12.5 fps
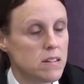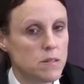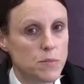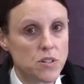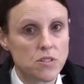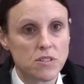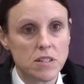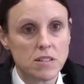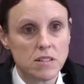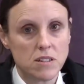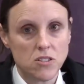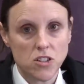because
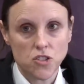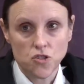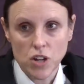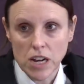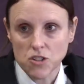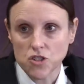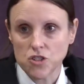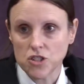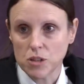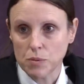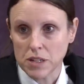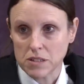this is a distraction
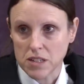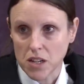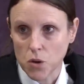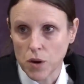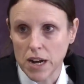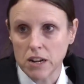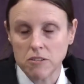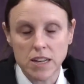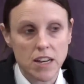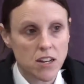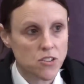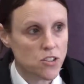to the police
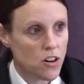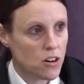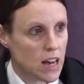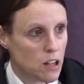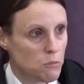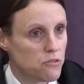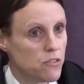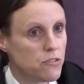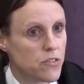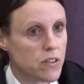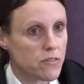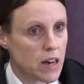inquiry and not helpful
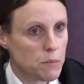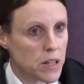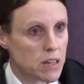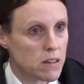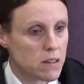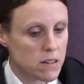for the family.